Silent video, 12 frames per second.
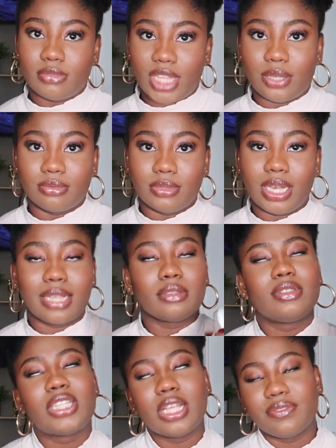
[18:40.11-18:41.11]
Down,
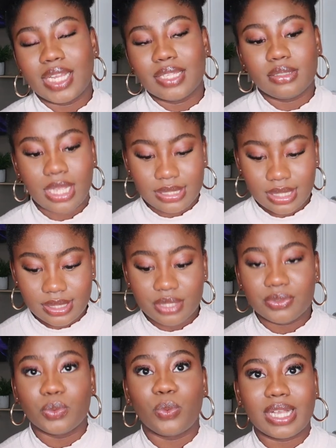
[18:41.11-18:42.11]
like shaving, I said
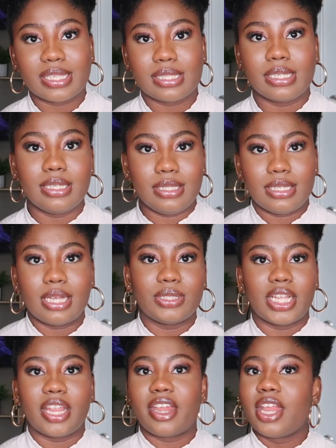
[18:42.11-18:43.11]
shaving, waxing
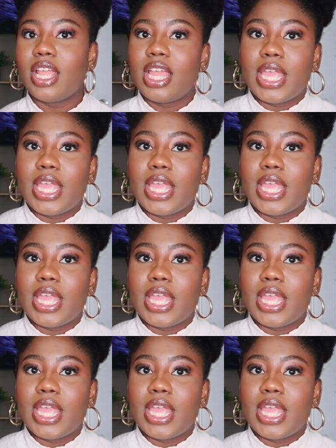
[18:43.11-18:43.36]
down there.